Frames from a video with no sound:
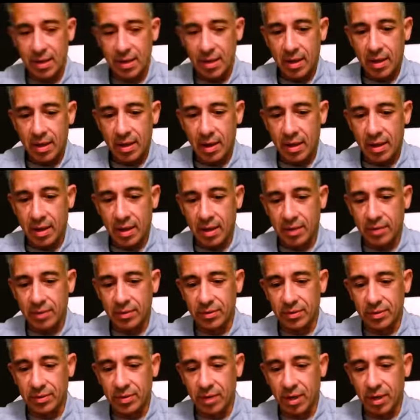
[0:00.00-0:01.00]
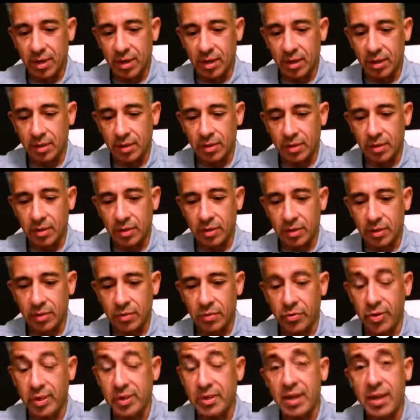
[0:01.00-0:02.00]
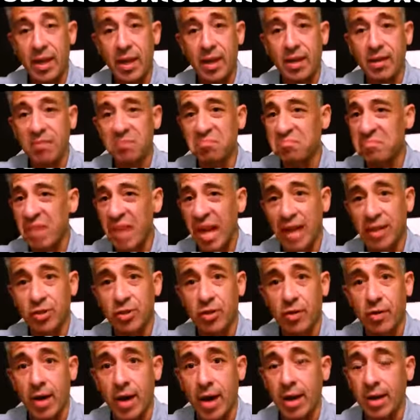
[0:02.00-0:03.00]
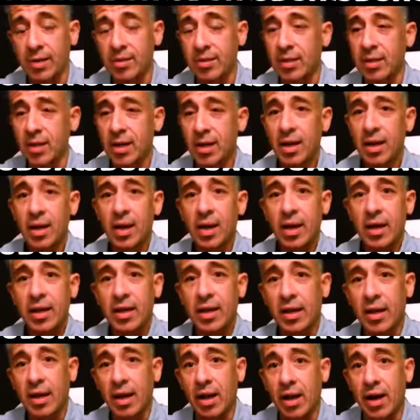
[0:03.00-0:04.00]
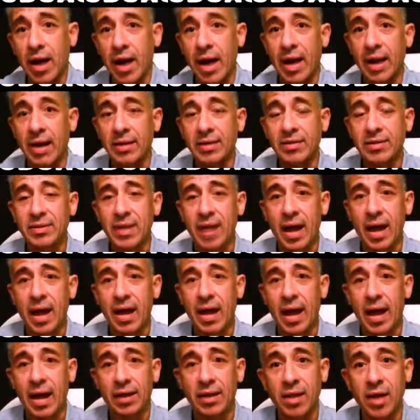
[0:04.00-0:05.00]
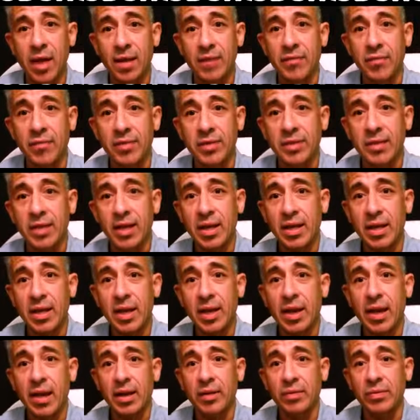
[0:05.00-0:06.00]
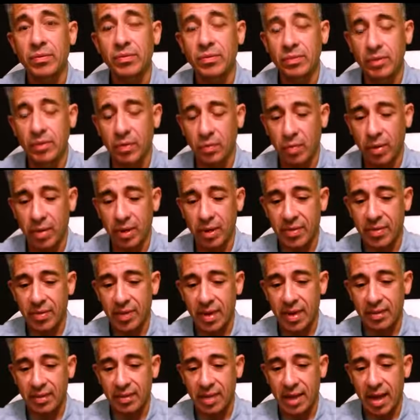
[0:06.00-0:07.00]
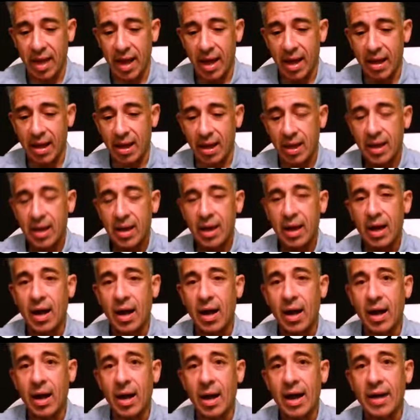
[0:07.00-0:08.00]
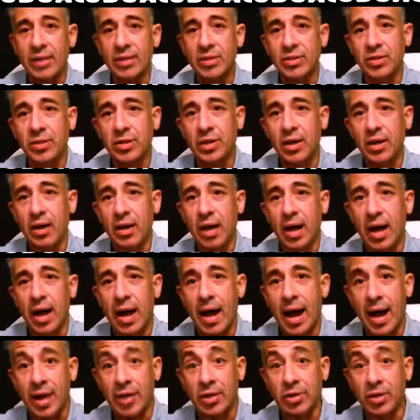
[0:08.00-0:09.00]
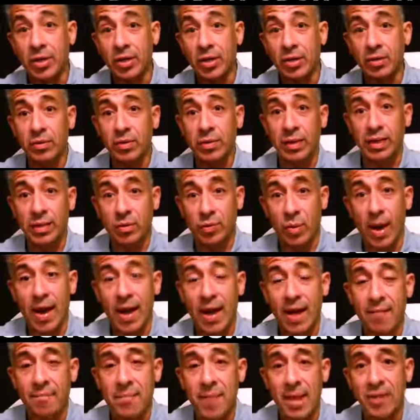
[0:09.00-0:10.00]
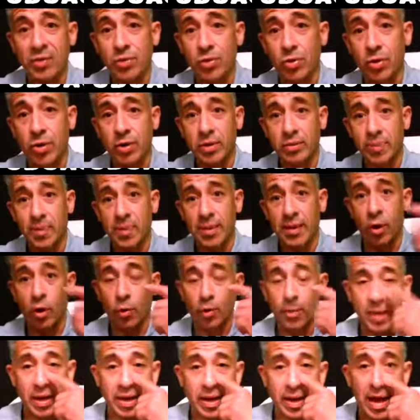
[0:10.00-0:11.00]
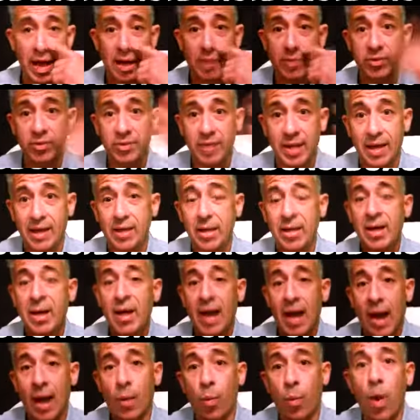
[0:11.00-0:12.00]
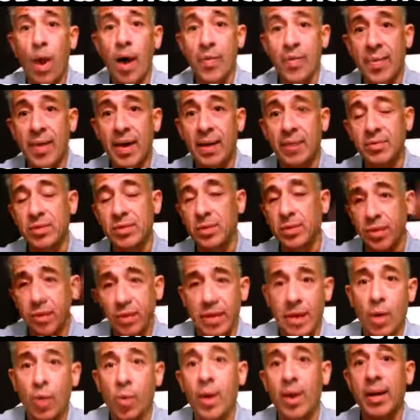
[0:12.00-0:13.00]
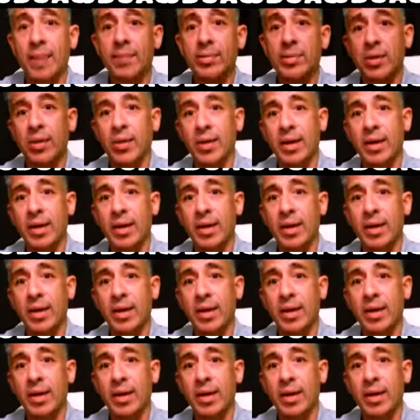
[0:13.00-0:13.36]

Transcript: and uh, critique that's great you know and I, I love critiquing and one of the things that I uh, I I do that's why I have mentors people hold me accountable is that I want them to look at what I'm doing